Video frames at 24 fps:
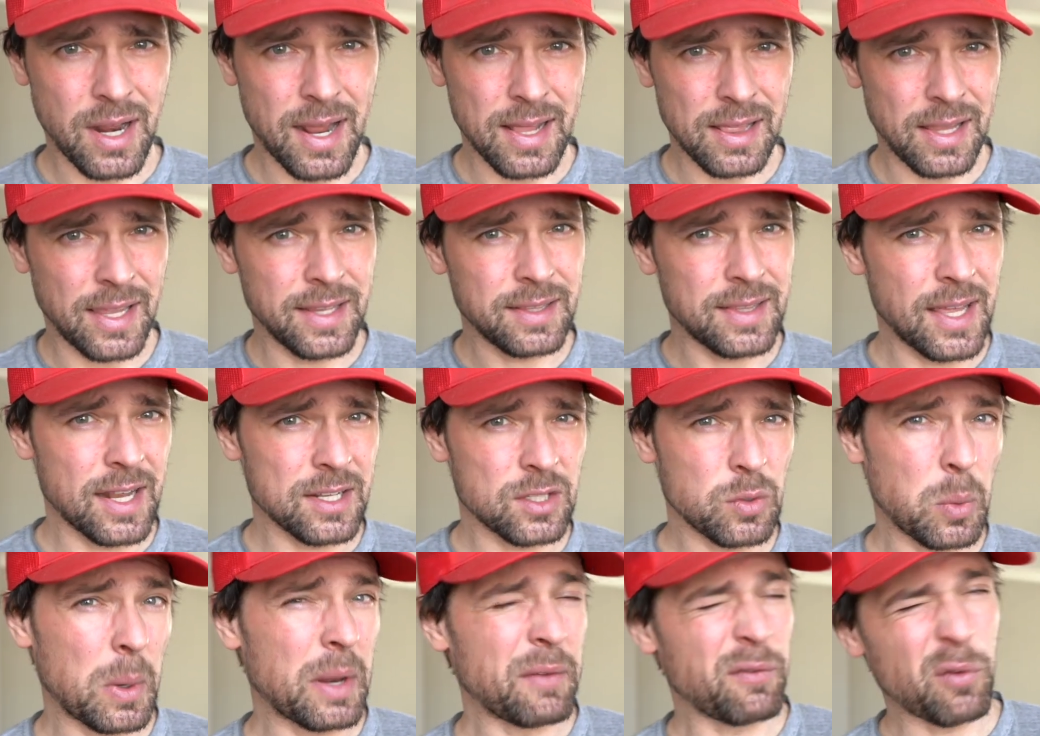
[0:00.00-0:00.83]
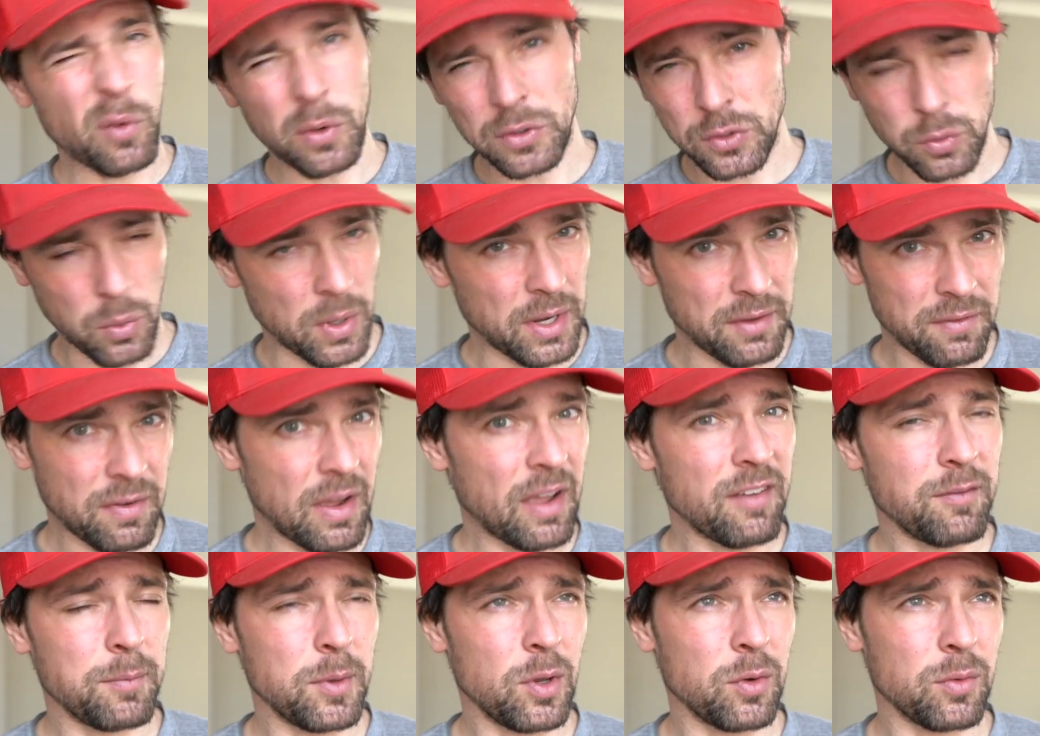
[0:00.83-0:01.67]
I like that
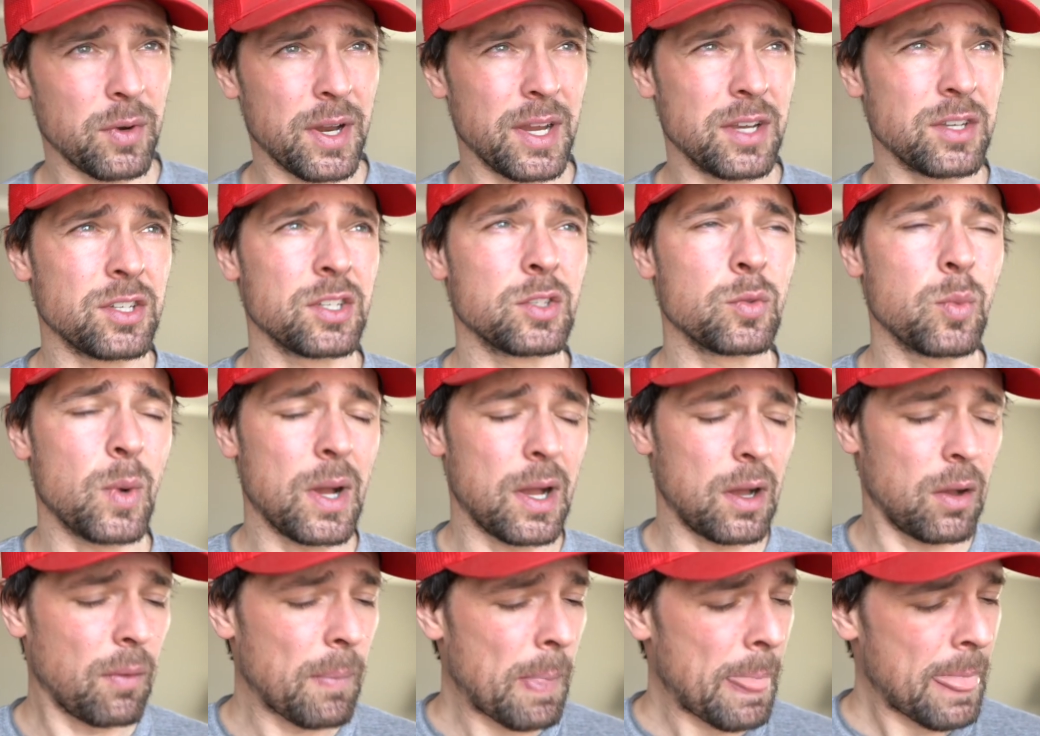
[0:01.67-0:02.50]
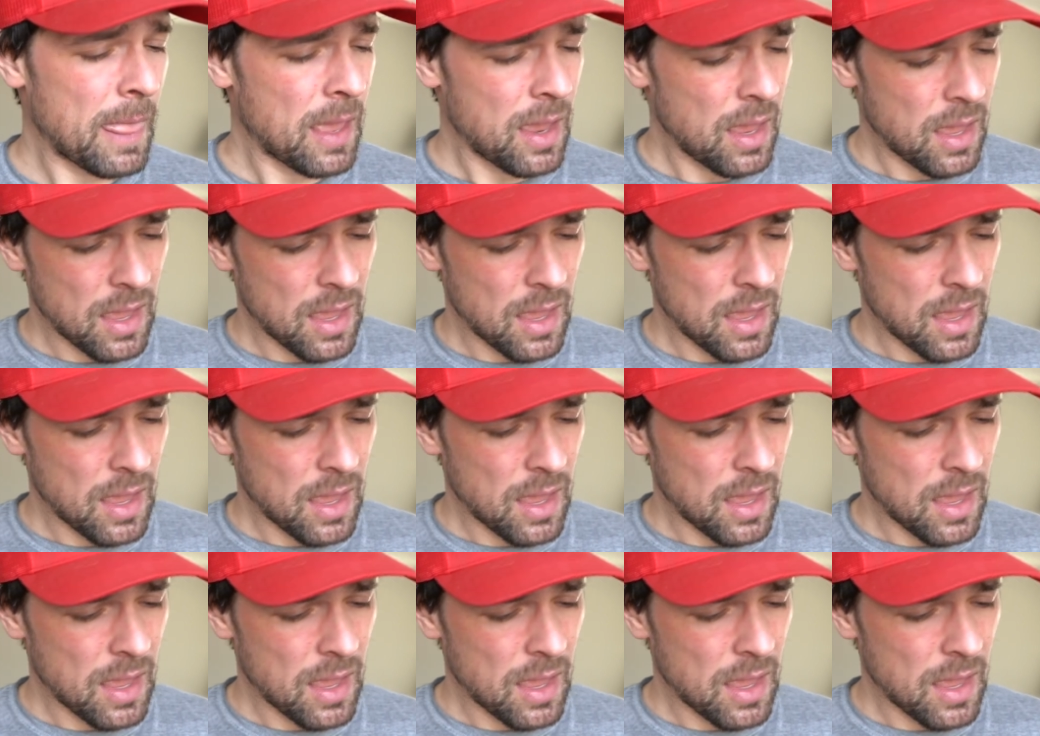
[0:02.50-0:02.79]
24-25mm range as well.